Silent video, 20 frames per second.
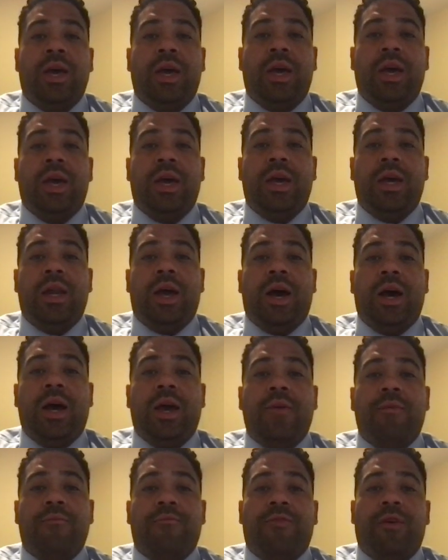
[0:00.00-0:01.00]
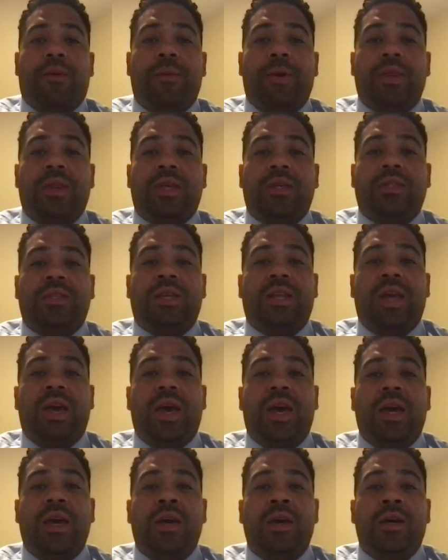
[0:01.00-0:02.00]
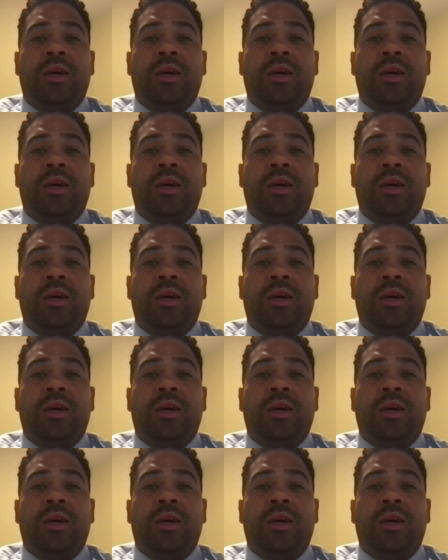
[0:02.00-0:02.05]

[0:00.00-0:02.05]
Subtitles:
and I am filming this today